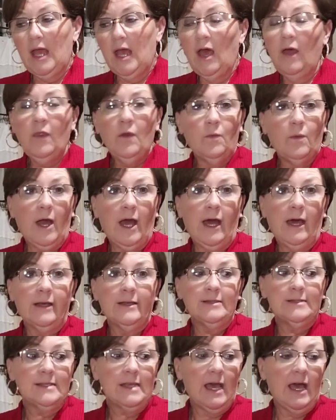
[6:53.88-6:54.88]

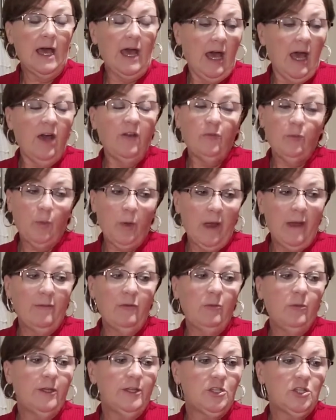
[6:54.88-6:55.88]
otherwise, I've
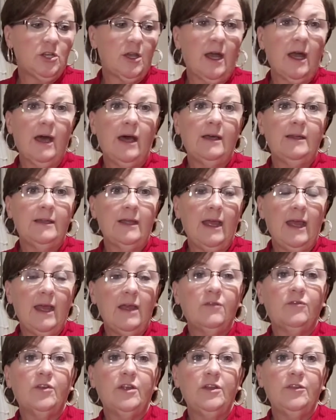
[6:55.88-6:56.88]
probably tried
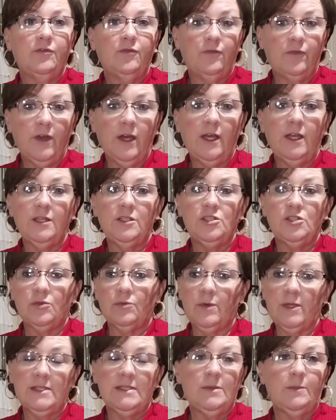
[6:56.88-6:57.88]
every fudge
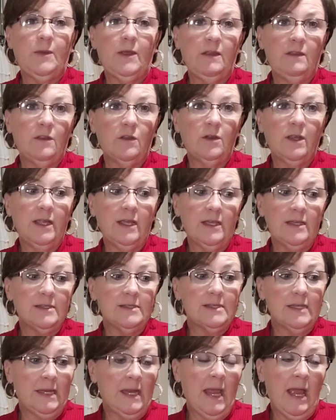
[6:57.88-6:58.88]
recipe there
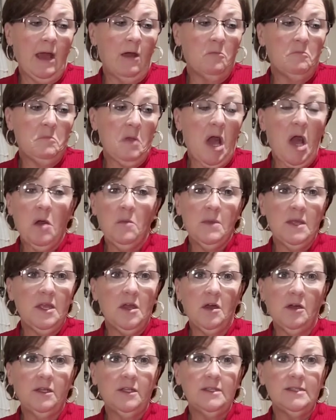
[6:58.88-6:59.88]
is. Now, I'll be
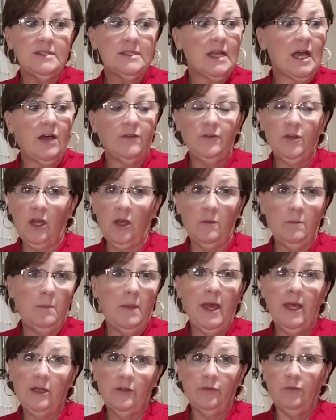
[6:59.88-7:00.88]
honest, I've not
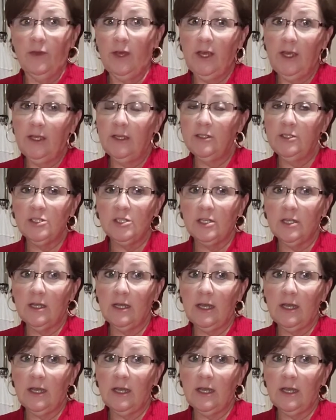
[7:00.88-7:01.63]
met a fudge